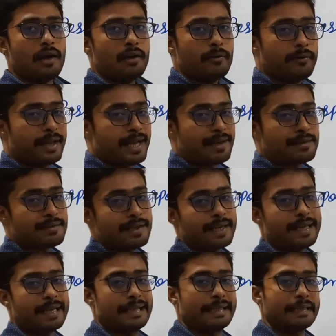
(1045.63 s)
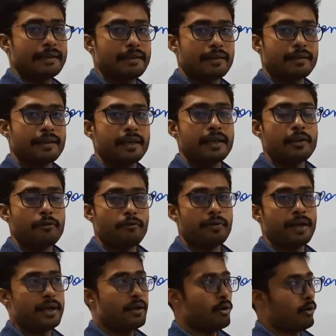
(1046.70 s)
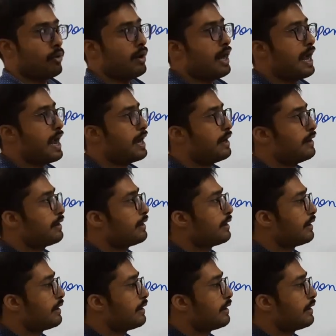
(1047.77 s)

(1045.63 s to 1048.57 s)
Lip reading: we are sitting near the window and